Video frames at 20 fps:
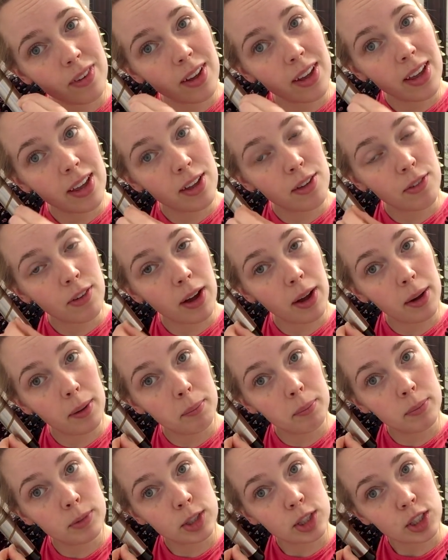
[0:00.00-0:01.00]
If
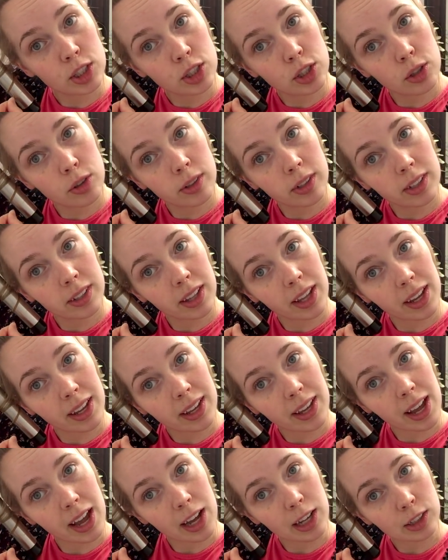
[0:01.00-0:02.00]
I'm just doing like
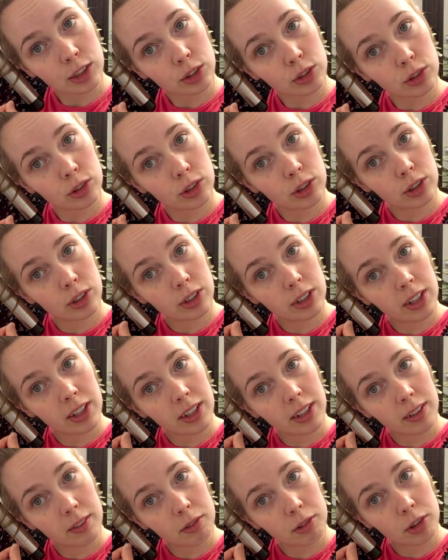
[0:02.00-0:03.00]
casual and
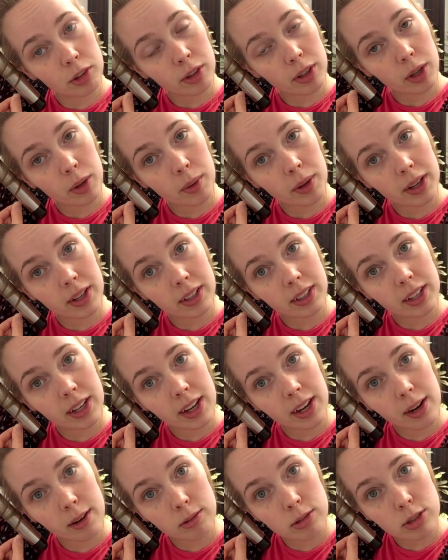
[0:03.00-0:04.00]
I'm doing quickly and I'm